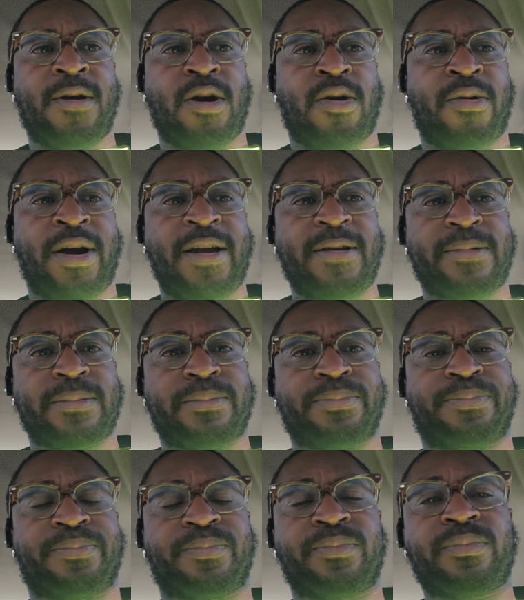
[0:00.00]
All right
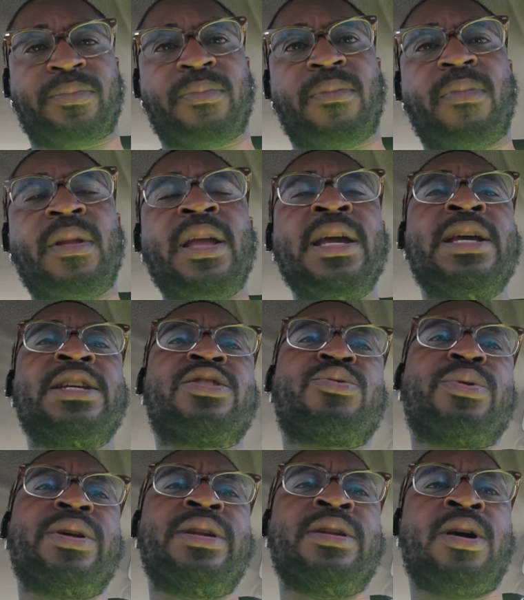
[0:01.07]
it's
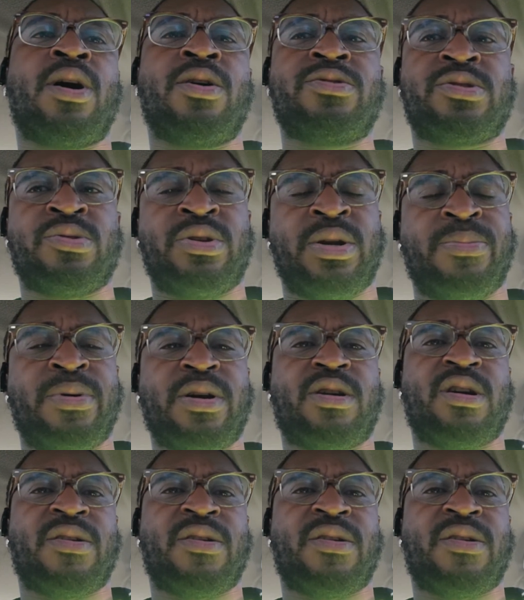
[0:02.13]
written also in the book of